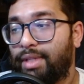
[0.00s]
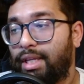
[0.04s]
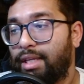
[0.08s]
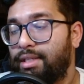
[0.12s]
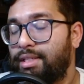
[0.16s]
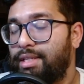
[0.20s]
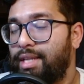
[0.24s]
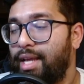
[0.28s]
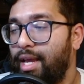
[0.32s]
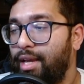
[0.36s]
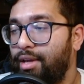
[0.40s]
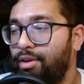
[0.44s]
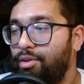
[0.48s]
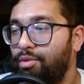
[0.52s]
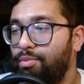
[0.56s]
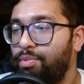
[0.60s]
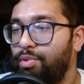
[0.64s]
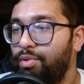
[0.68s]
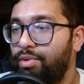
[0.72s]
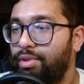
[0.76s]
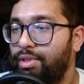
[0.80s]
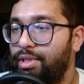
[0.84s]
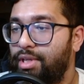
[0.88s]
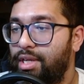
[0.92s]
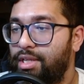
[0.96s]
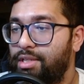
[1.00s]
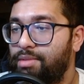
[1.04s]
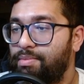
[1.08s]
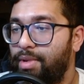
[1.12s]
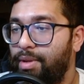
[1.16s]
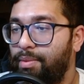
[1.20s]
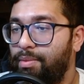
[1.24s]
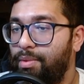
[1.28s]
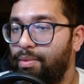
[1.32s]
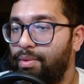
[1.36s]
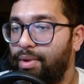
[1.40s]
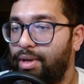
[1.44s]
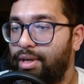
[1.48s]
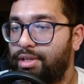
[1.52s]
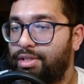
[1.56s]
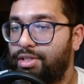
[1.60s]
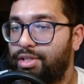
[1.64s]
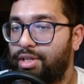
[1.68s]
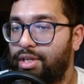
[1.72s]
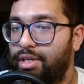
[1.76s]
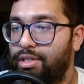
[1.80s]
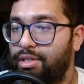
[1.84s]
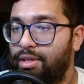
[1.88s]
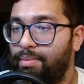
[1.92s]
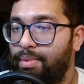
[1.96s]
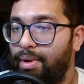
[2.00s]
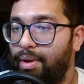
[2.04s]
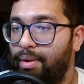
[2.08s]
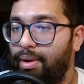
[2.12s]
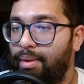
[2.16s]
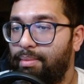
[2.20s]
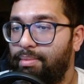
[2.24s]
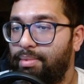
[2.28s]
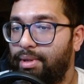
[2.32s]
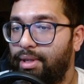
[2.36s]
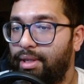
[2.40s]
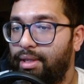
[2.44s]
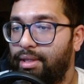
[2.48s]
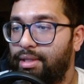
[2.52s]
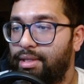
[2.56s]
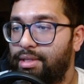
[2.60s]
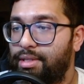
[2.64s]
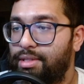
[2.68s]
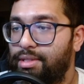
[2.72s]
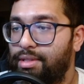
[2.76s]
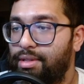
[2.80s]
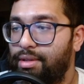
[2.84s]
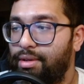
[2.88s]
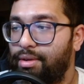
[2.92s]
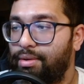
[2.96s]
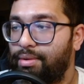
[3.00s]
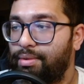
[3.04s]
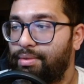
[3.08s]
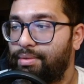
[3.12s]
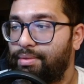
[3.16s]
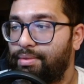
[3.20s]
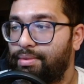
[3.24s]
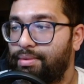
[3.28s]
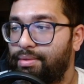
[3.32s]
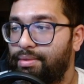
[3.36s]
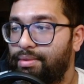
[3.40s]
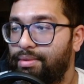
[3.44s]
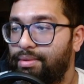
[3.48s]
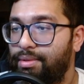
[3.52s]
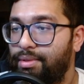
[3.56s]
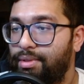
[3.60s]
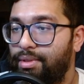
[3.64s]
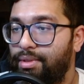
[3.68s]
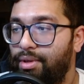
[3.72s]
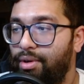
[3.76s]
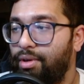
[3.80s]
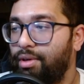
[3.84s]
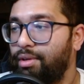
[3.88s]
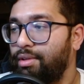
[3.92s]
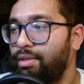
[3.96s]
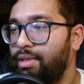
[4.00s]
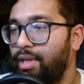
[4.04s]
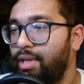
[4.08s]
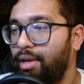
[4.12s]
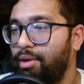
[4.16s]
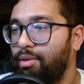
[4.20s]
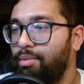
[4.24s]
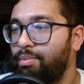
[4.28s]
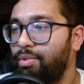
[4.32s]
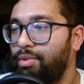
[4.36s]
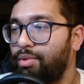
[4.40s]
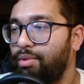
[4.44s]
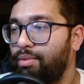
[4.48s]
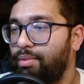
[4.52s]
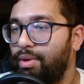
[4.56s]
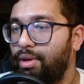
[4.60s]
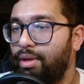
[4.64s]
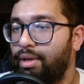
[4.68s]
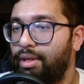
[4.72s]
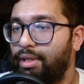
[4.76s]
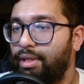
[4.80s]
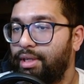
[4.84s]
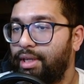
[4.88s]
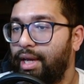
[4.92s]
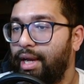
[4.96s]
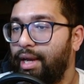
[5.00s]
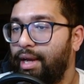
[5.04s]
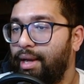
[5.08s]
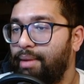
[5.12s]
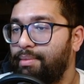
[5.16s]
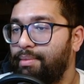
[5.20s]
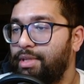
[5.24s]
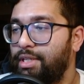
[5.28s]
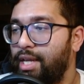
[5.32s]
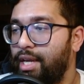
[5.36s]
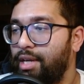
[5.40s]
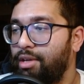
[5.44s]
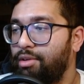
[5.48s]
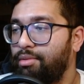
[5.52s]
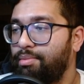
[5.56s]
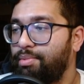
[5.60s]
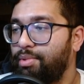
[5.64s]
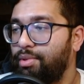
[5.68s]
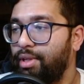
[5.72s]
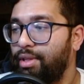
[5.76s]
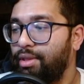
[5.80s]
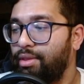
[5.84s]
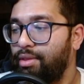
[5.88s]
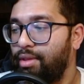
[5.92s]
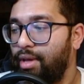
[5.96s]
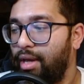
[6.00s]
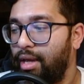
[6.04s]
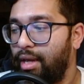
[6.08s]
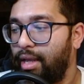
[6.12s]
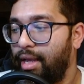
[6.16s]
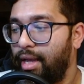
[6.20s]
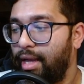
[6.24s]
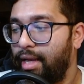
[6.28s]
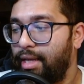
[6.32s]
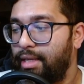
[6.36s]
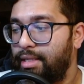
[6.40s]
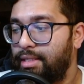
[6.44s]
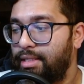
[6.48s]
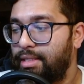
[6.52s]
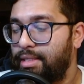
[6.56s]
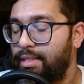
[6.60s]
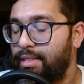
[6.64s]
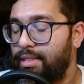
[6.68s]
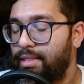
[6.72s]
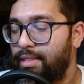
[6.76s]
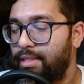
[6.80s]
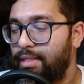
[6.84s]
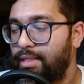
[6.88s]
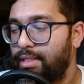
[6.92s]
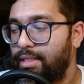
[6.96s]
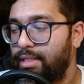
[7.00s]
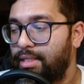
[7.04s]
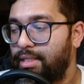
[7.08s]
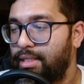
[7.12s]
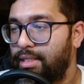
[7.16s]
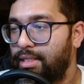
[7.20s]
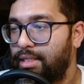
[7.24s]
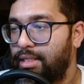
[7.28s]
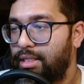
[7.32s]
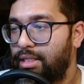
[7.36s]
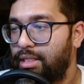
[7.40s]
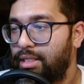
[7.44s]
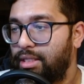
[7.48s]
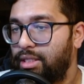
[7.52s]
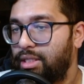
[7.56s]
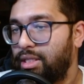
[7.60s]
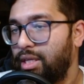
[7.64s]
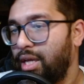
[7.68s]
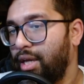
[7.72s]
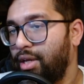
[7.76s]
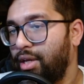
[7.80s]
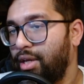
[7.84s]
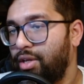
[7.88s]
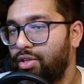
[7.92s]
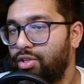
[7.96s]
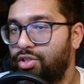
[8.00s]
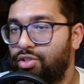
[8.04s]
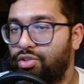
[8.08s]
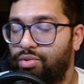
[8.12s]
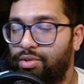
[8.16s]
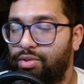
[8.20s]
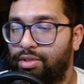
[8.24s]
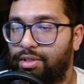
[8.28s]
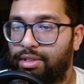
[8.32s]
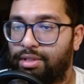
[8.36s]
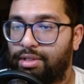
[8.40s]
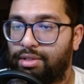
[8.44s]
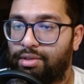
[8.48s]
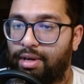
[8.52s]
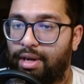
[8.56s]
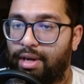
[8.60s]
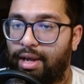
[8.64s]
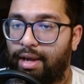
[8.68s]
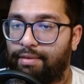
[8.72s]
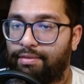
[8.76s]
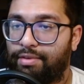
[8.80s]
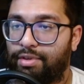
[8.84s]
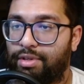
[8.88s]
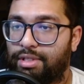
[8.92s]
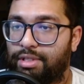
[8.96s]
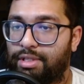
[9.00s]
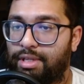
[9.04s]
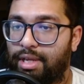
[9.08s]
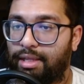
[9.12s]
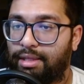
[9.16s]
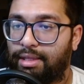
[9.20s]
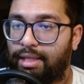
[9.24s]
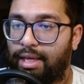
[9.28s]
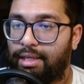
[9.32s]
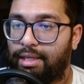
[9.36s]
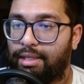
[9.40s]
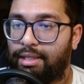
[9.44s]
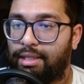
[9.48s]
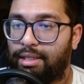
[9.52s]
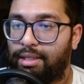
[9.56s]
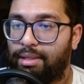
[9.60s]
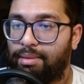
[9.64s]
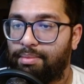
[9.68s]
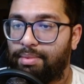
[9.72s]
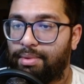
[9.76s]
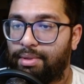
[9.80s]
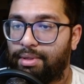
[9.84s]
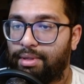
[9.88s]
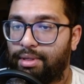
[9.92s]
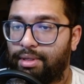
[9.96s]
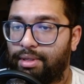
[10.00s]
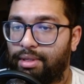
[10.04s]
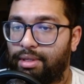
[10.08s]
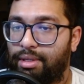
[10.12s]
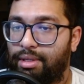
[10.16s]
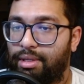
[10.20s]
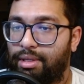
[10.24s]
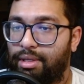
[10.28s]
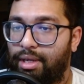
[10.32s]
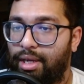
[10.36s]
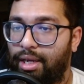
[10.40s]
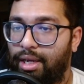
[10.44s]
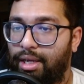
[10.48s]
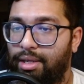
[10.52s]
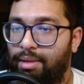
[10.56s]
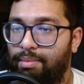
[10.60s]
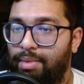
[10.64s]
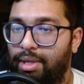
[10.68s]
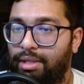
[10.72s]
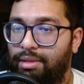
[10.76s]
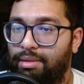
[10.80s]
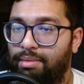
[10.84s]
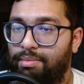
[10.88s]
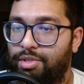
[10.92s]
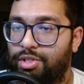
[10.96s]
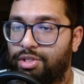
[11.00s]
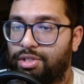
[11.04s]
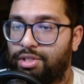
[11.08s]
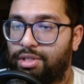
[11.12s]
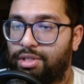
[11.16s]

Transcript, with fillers: Tanglepool does make me want to change up how I play this though. Or Tanglepool. Would I, yeah, I mean Tanglepool and Thoughtcast. I could just do it the turn after. It's not that deep. I can make them just